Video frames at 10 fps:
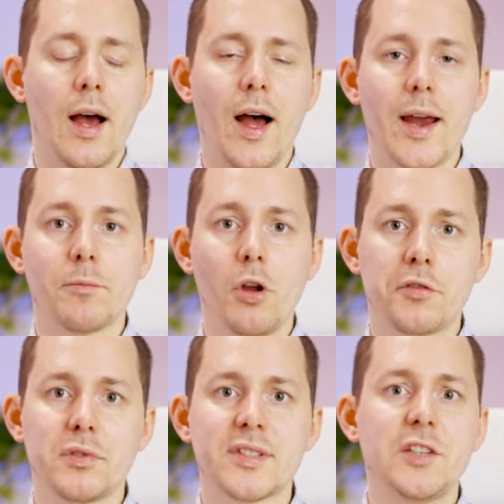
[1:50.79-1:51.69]
I'm
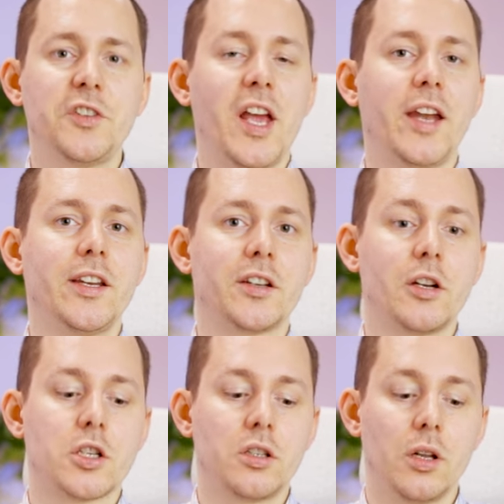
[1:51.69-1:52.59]
not receiving any
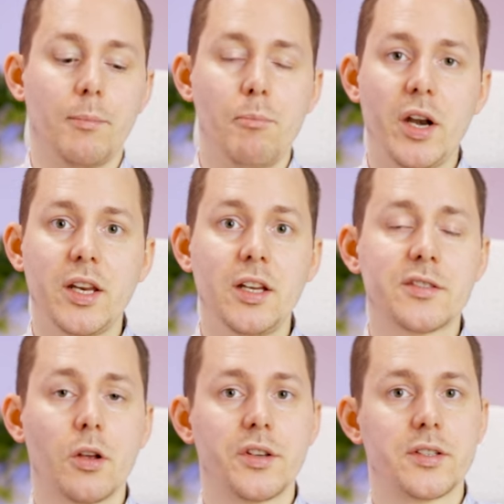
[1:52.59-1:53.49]
additional money,
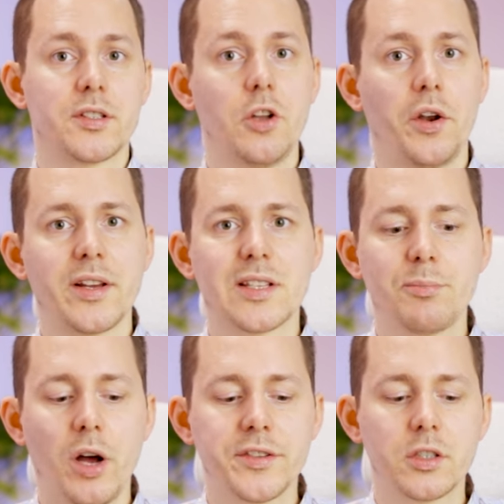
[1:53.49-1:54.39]
so this is not a
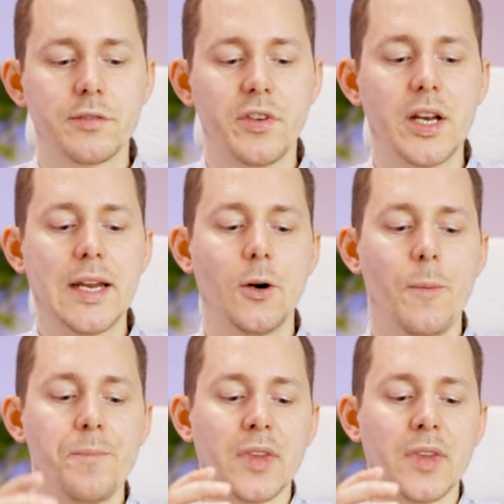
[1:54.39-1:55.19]
sponsored video,